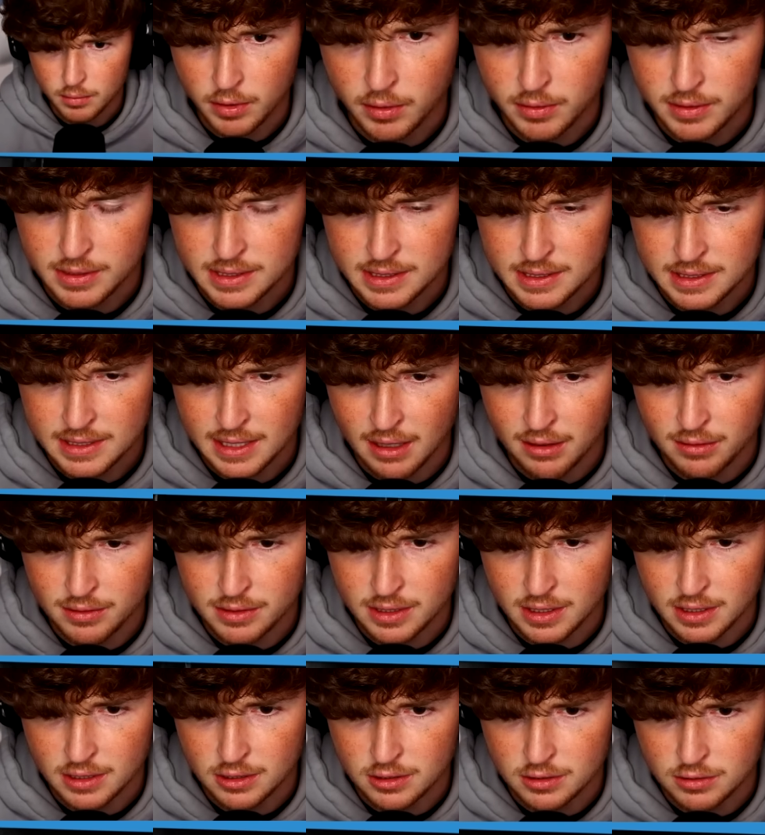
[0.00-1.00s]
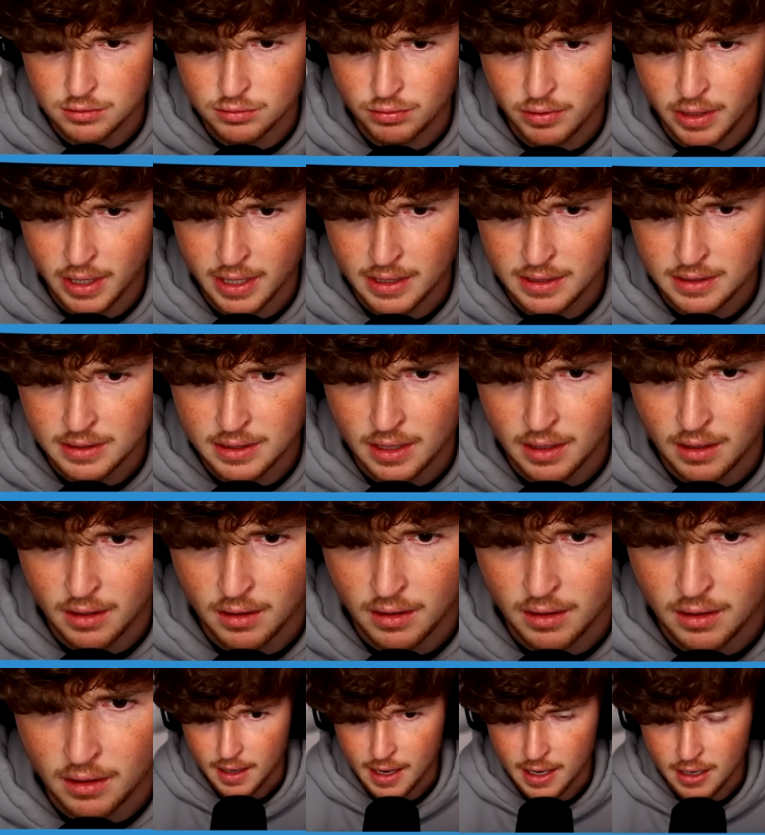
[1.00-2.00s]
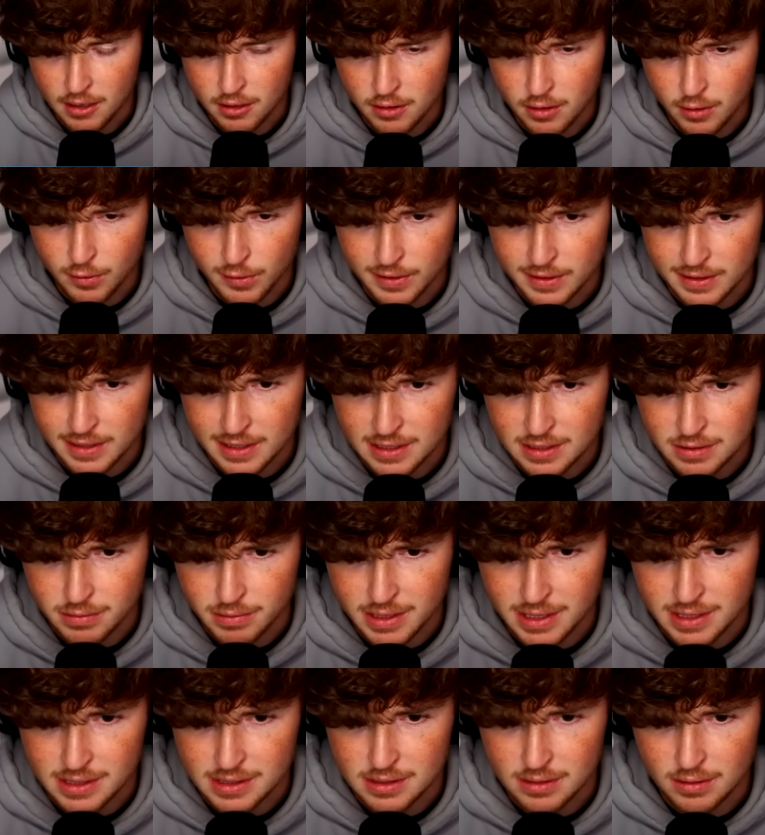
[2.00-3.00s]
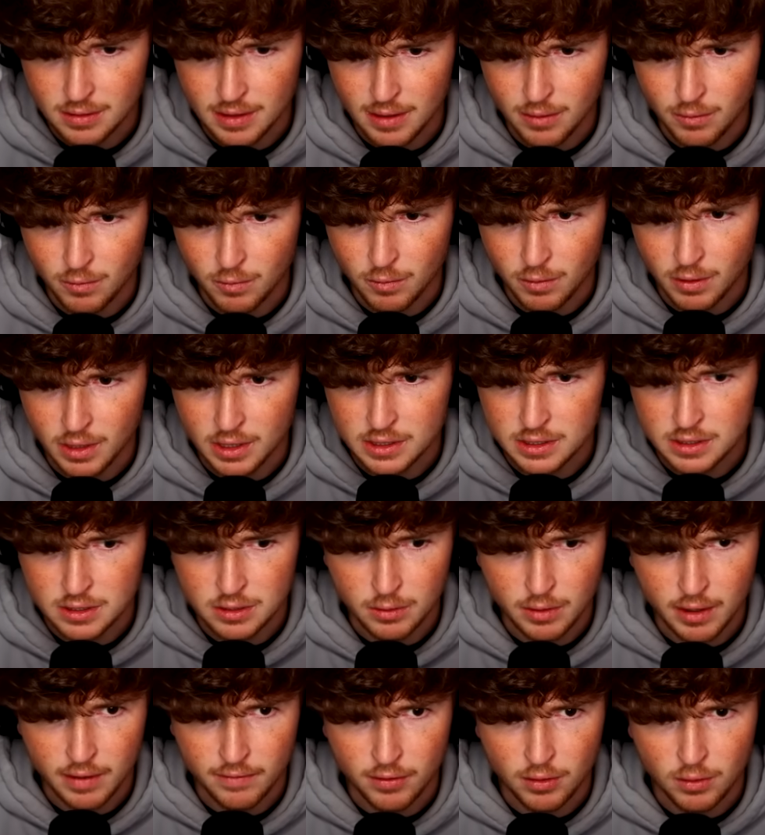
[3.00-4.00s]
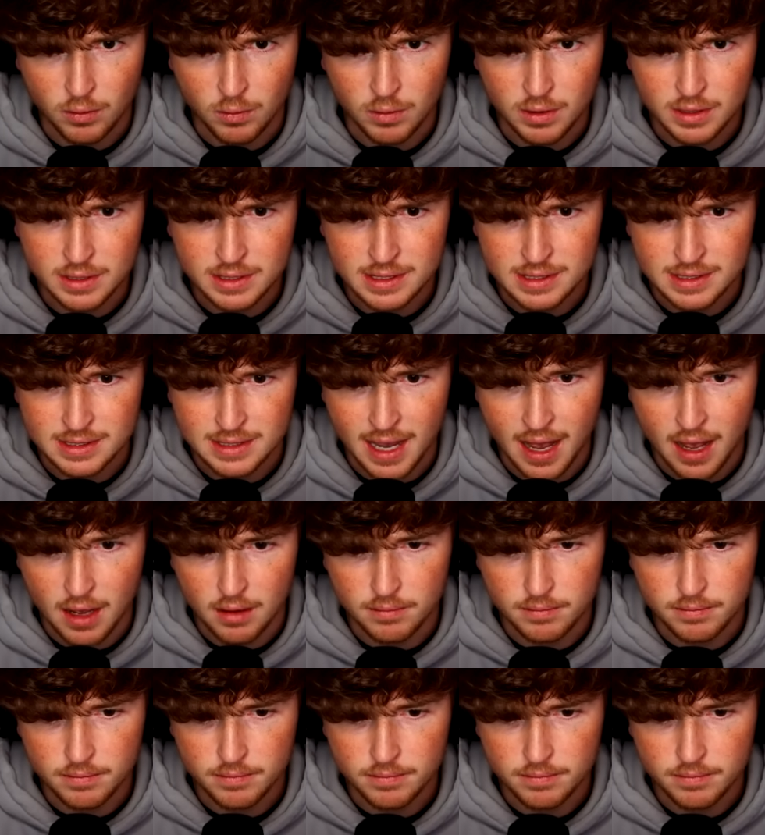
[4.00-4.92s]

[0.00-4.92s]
Bro, it sounds like she's right there. I don't know what this means whatsoever. What does that...